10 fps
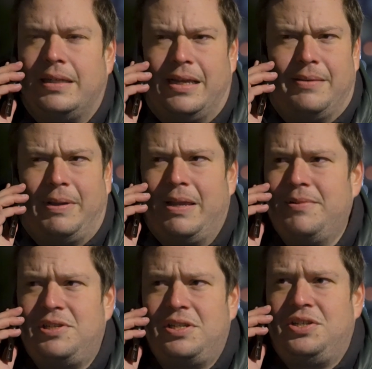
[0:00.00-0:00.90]
Yeah,
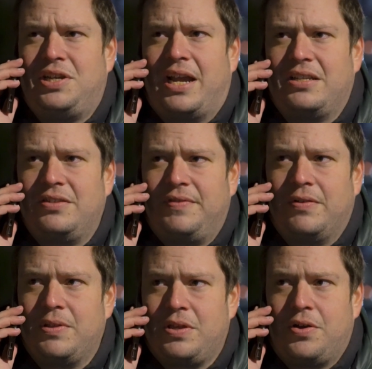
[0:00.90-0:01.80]
Miami's just
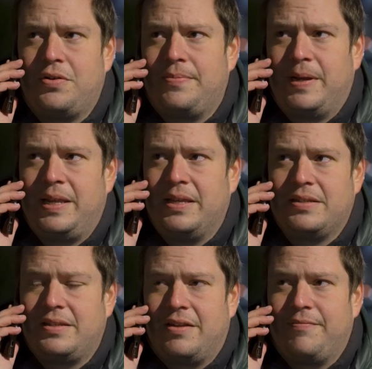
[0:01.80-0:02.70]
Jacksonville with coke money
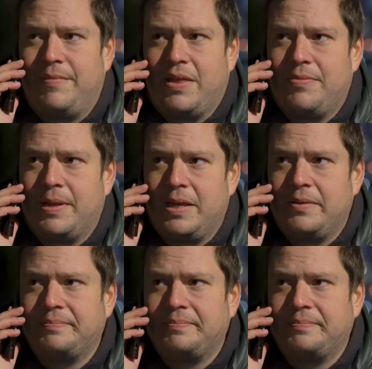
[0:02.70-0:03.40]
instead of meth money.